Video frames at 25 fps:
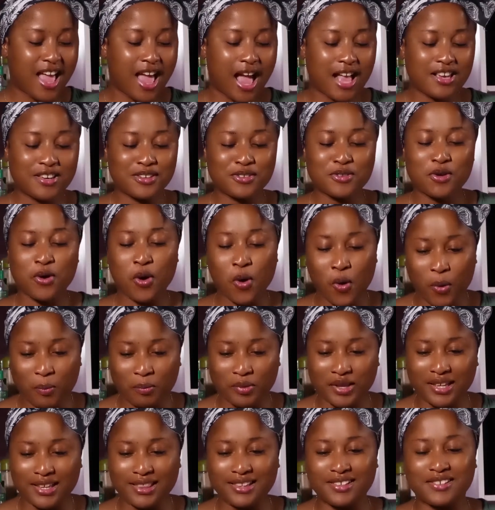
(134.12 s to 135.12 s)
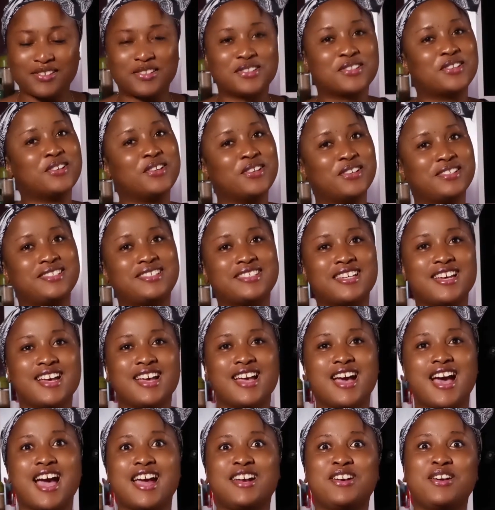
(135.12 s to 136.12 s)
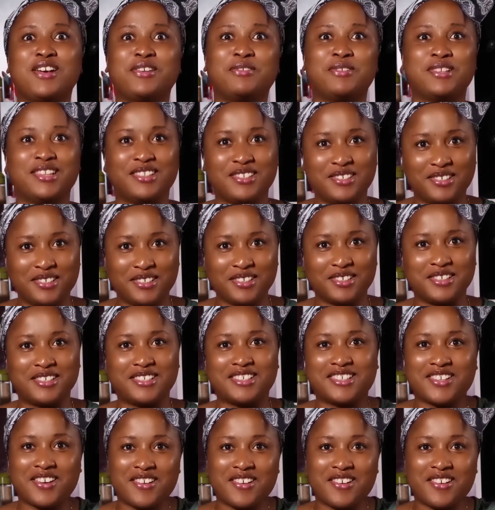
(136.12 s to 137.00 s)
I just hope it looks good. I know it will look good.